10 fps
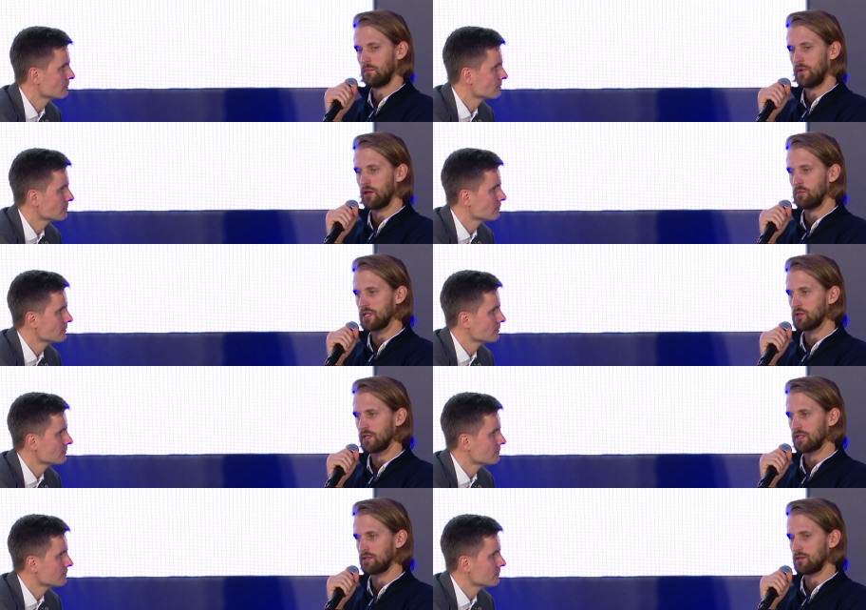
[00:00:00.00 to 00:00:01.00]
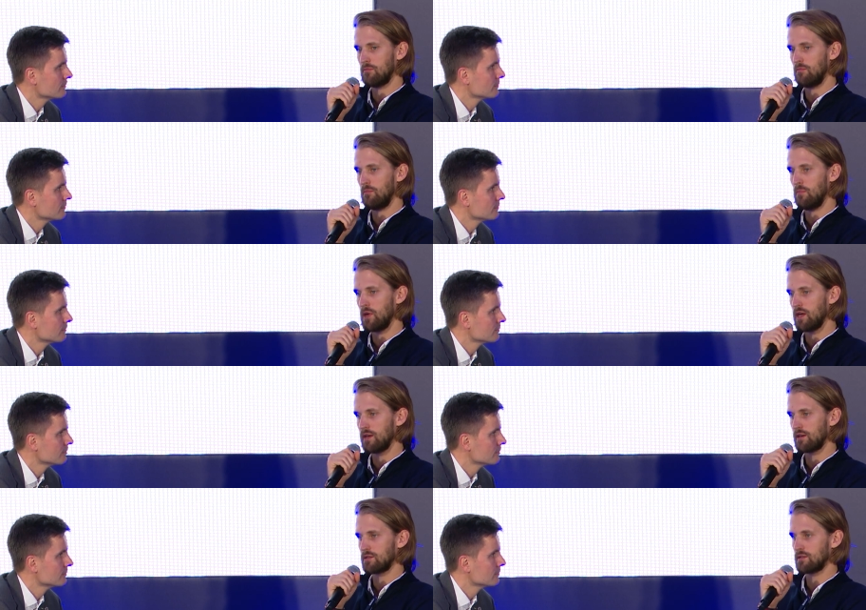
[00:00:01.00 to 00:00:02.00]
Speaker 1: biometrics
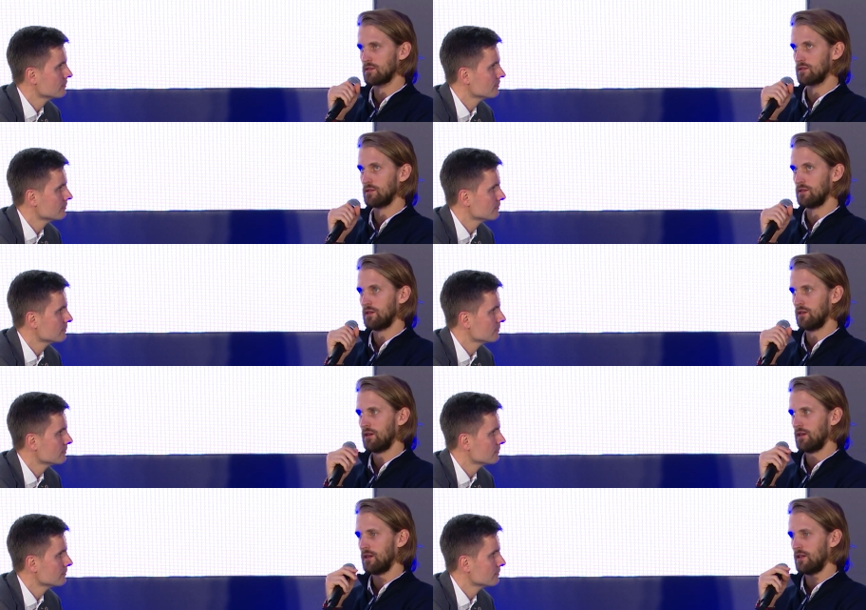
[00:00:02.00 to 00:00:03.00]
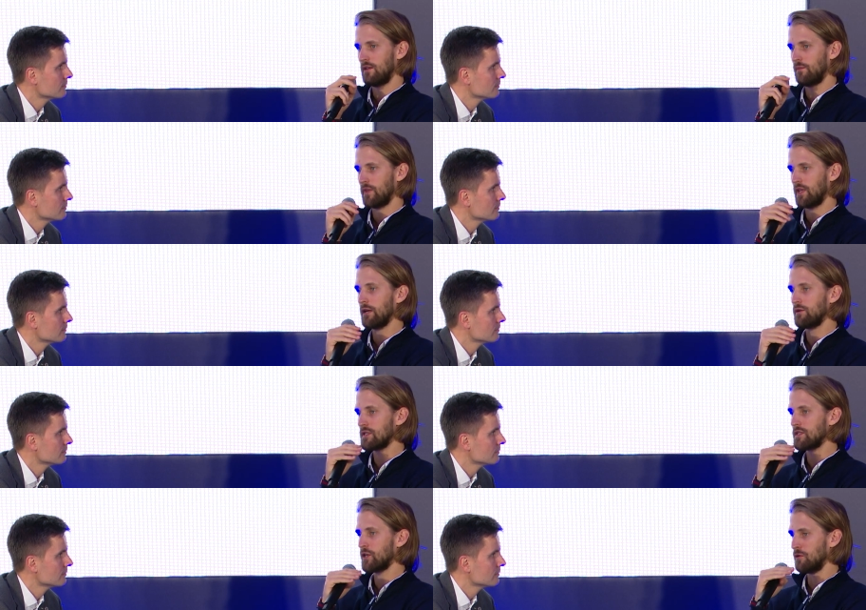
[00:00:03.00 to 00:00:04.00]
makes,
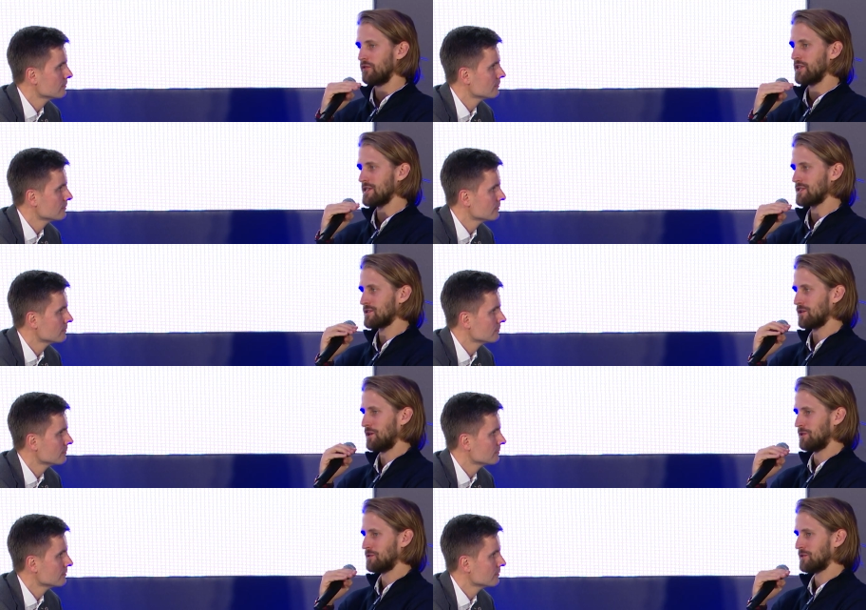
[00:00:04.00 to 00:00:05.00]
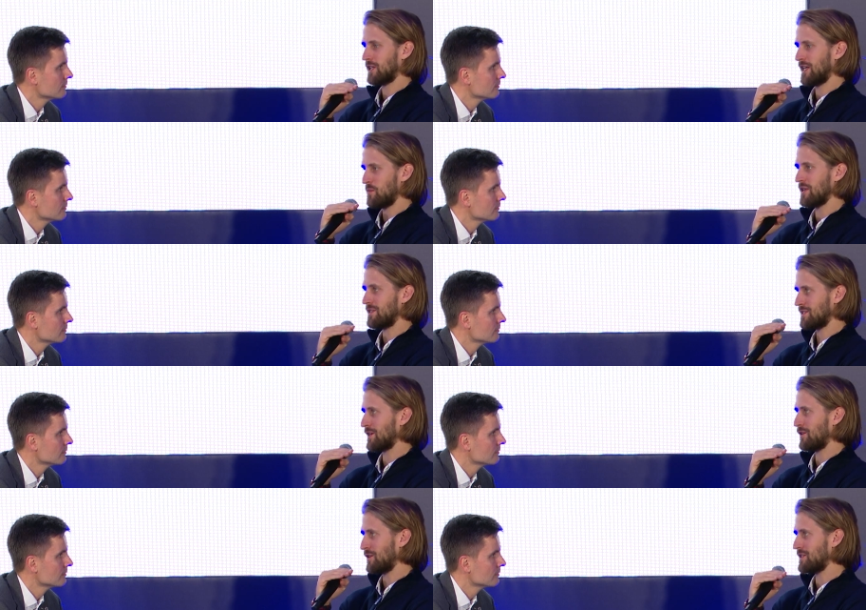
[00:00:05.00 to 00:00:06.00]
increases the convenience of keeping the
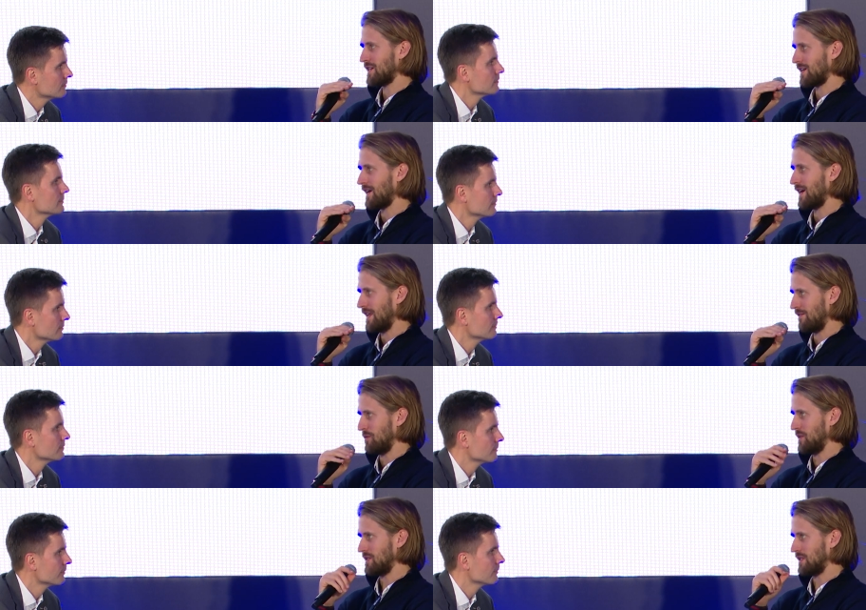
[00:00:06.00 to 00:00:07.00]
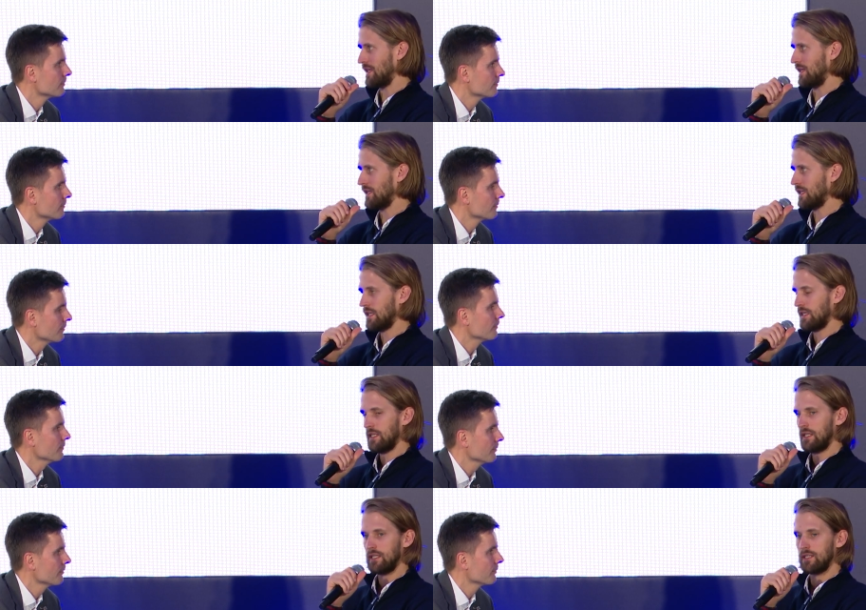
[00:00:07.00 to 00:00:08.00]
security at a high level, basically.
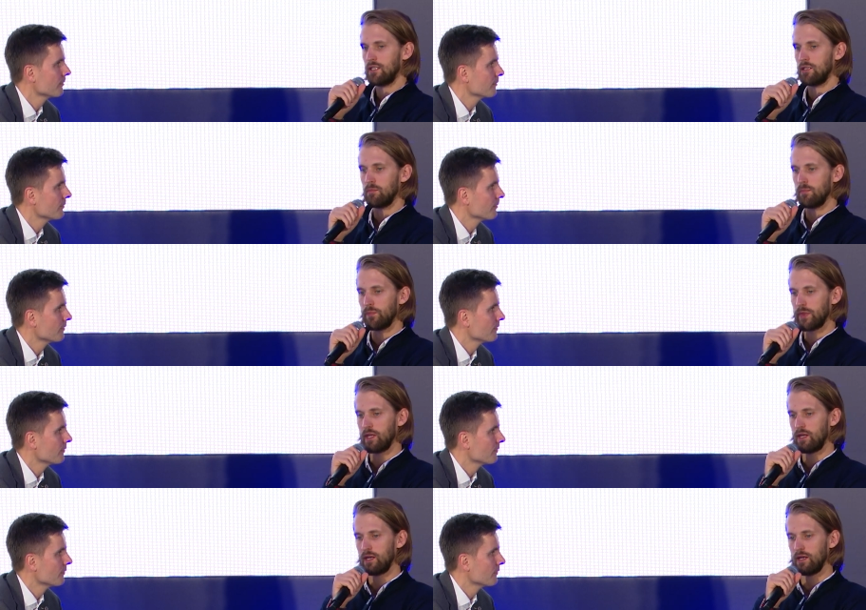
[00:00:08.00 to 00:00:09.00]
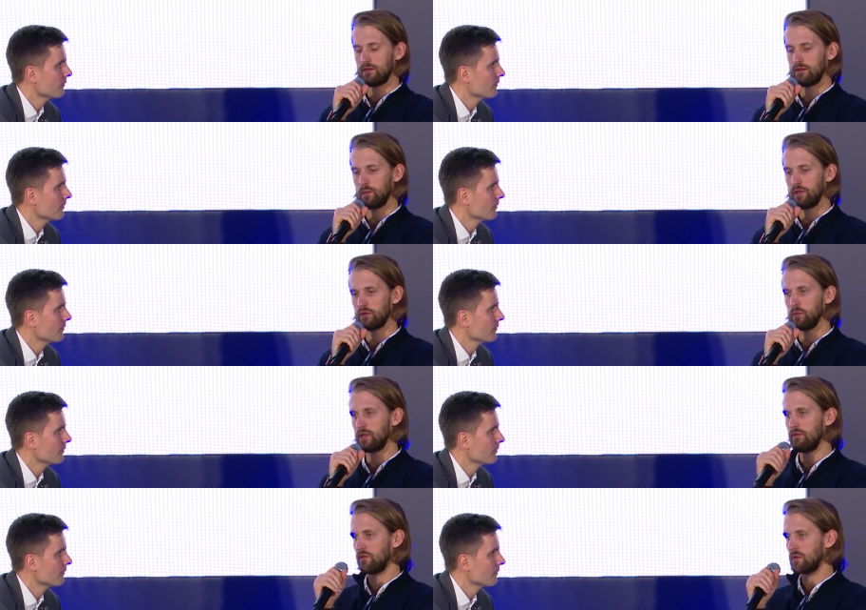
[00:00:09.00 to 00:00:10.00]
Um, and I mean, from
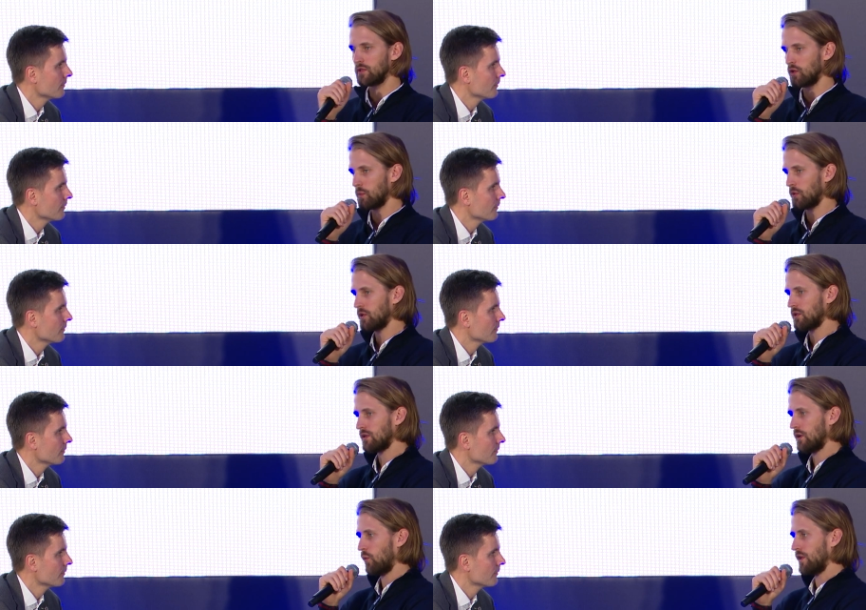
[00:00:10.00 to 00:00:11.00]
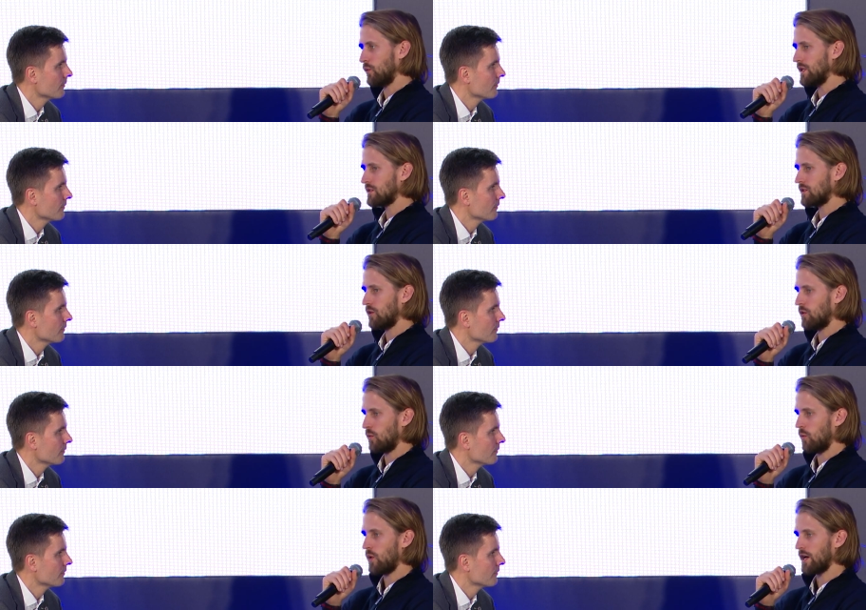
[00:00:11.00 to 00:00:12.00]
even from the report, when we
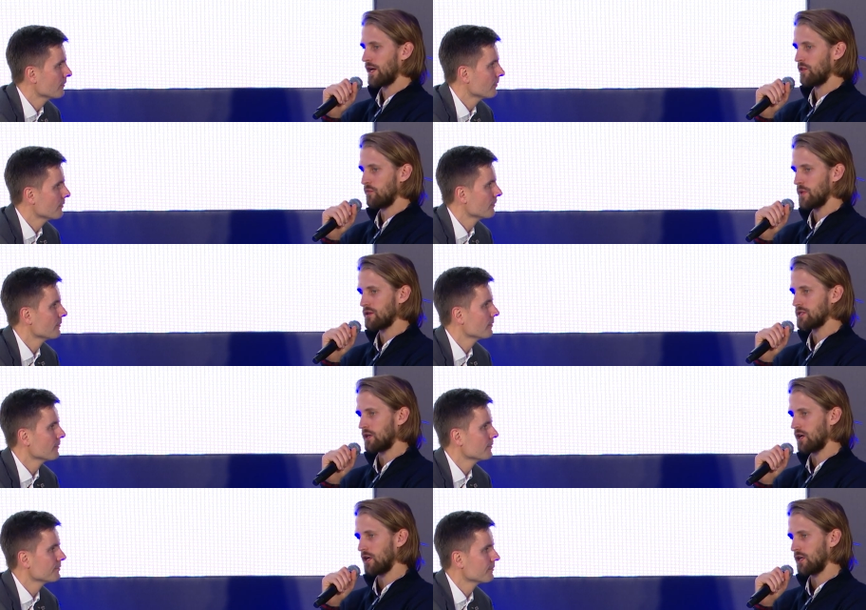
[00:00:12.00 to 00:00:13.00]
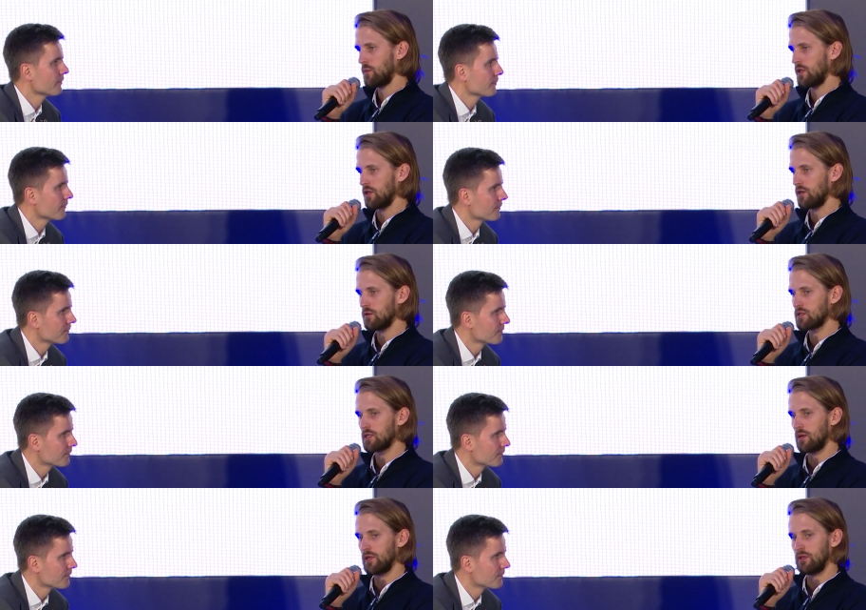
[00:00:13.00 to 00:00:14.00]
saw what kind of methods are currently being
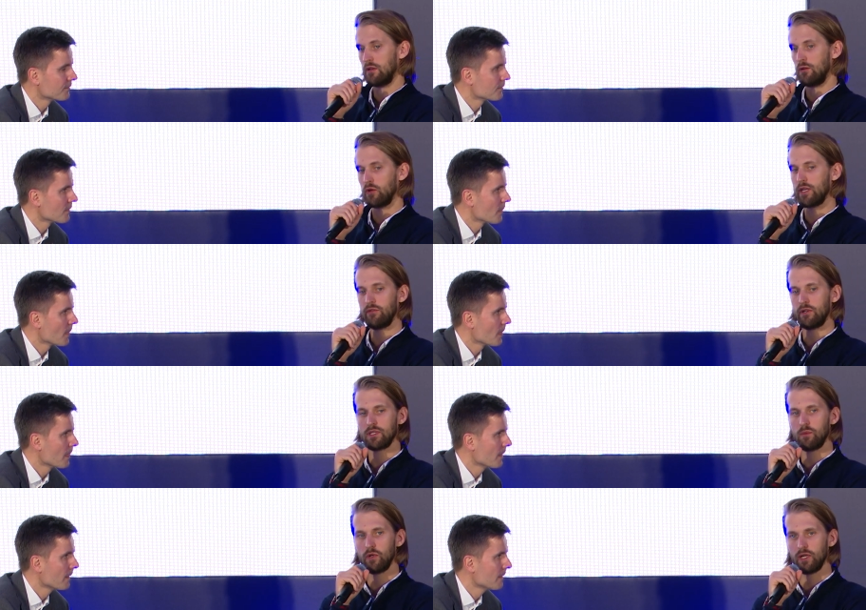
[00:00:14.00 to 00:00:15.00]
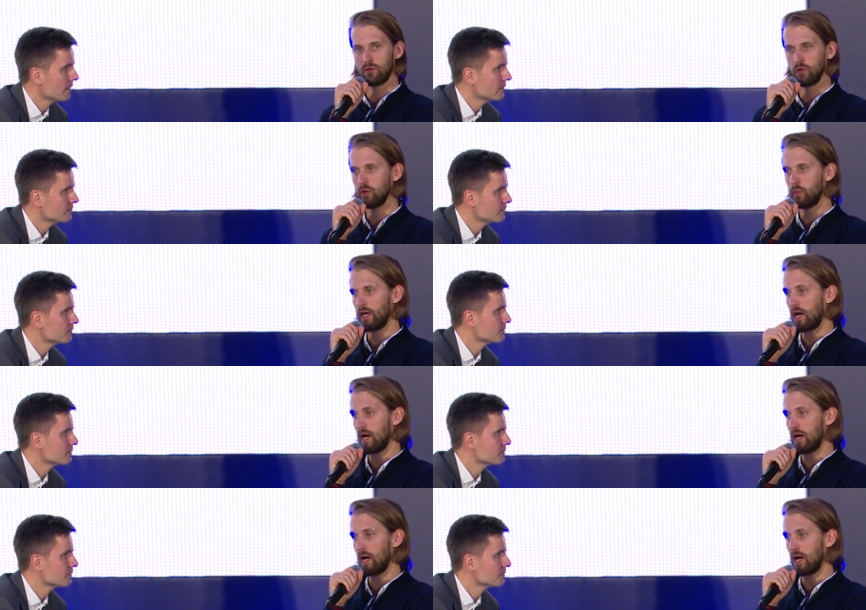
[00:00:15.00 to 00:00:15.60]
used, I mean, looking for example at Google Pay,